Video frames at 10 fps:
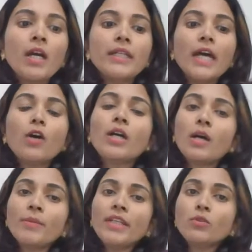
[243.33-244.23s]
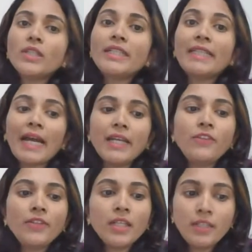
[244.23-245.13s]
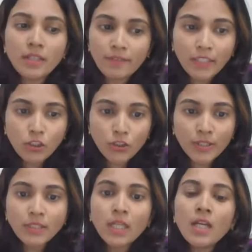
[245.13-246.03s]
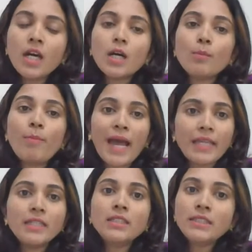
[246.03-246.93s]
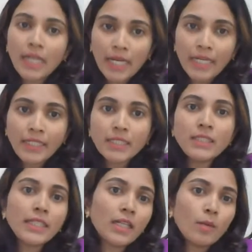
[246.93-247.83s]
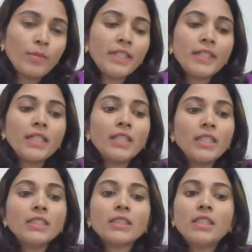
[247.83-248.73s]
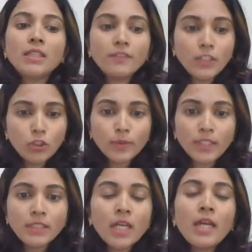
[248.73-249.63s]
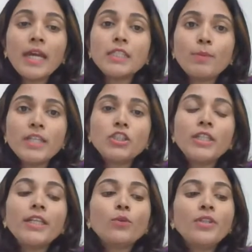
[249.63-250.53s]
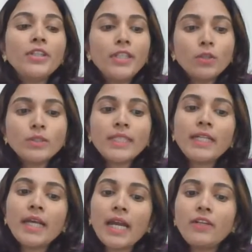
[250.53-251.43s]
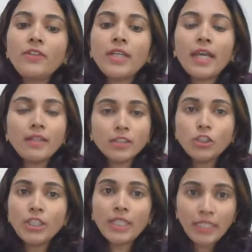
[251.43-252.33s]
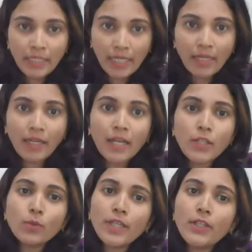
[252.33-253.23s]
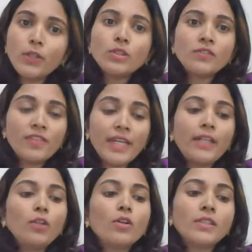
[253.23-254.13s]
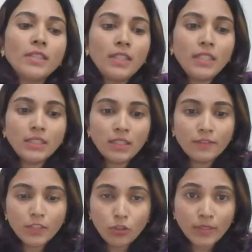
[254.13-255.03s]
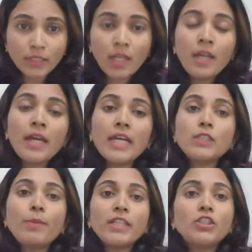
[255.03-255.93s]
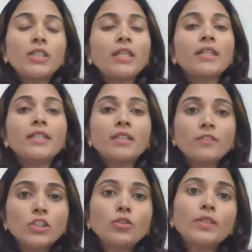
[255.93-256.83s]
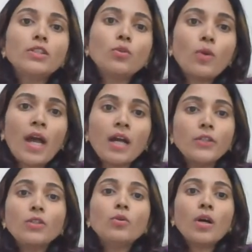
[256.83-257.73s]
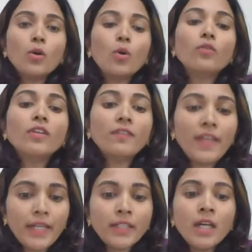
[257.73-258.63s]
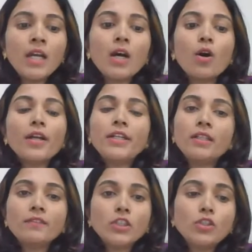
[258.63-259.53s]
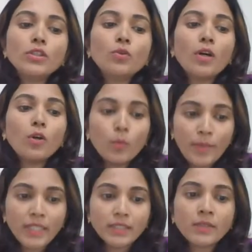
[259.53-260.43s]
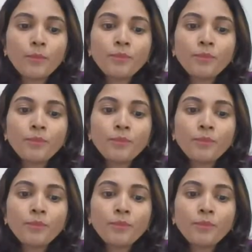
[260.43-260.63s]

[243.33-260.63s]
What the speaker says: Now, coming to the dietary interventions, a balanced diet is recommended in these individuals, especially to reduce their dietary energy intake and to induce weight loss in these individuals, especially the individuals who have, who are overweight or individuals who are obese.